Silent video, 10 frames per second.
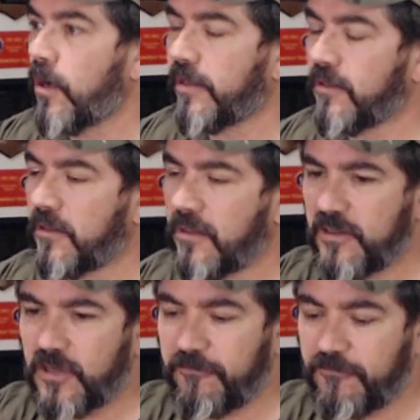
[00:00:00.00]
Yeah.
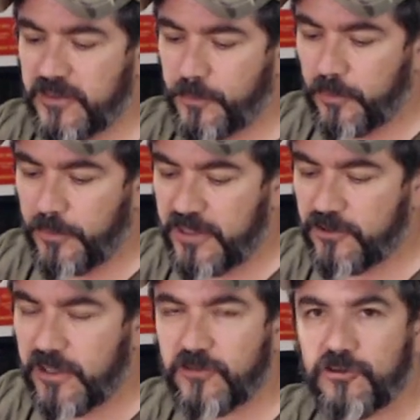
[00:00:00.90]
He's got a Facebook page.
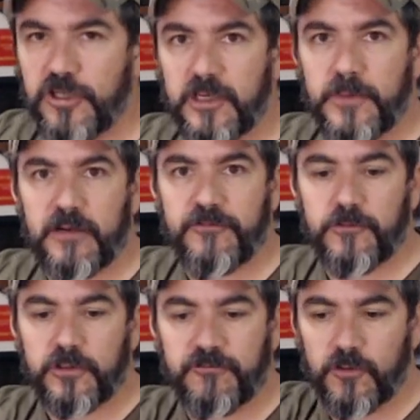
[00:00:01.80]
You guys should check him out if you're
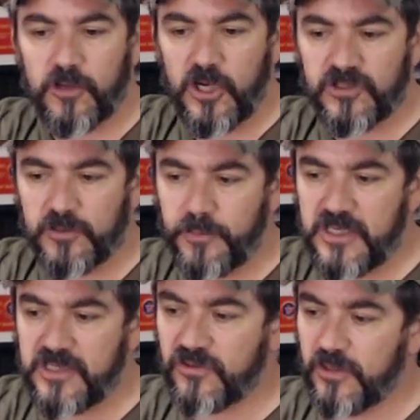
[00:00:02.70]
looking for a custom
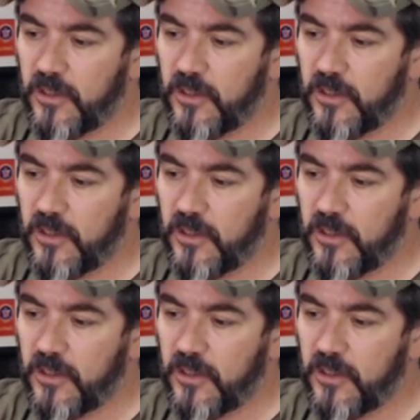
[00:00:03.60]
piece.